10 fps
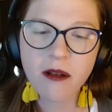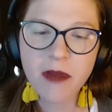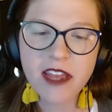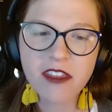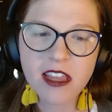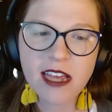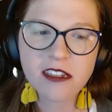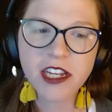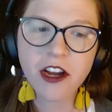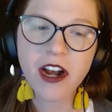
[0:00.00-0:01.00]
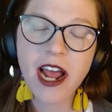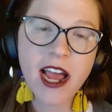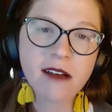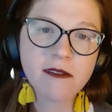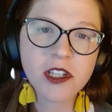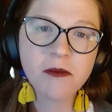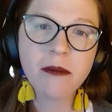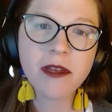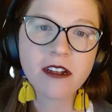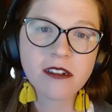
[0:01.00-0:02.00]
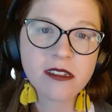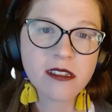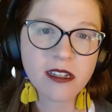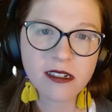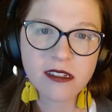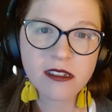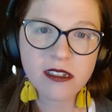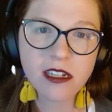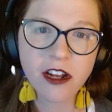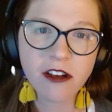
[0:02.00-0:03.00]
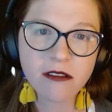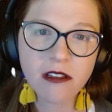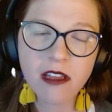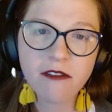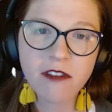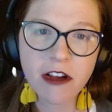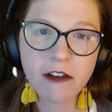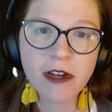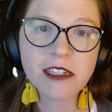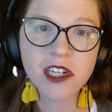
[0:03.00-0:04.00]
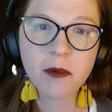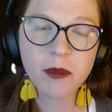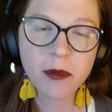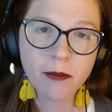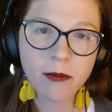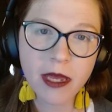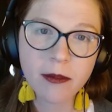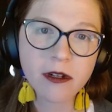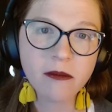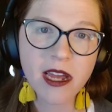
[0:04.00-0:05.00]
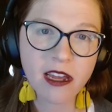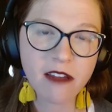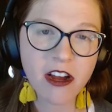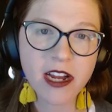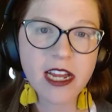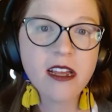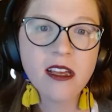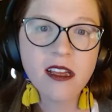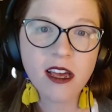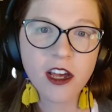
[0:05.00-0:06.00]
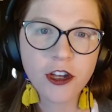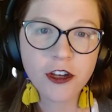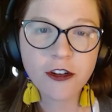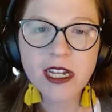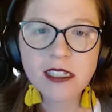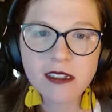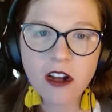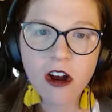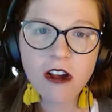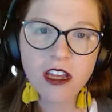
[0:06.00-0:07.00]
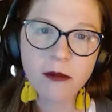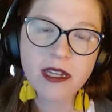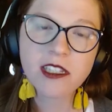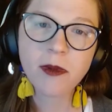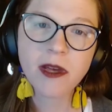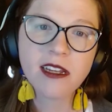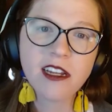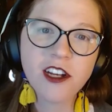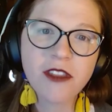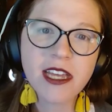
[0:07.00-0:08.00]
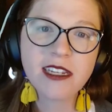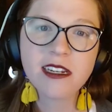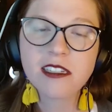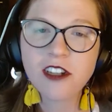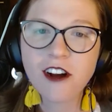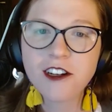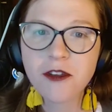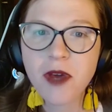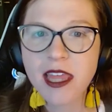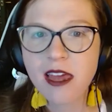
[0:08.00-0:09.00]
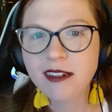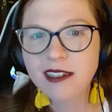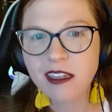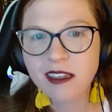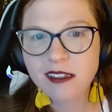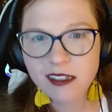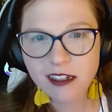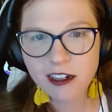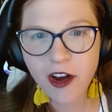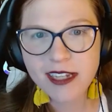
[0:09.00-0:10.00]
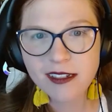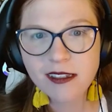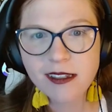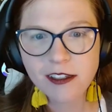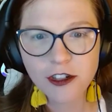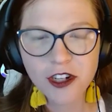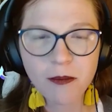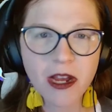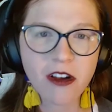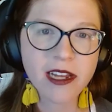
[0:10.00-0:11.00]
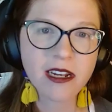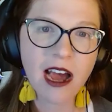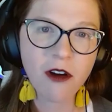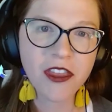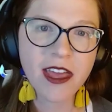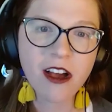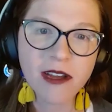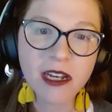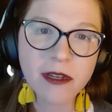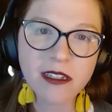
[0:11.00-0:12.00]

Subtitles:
in the last year and a half. So maybe there's very reasonable people making very good reasoned arguments, but you know, they didn't start doing that until this crazy censorship period. And how are they going to build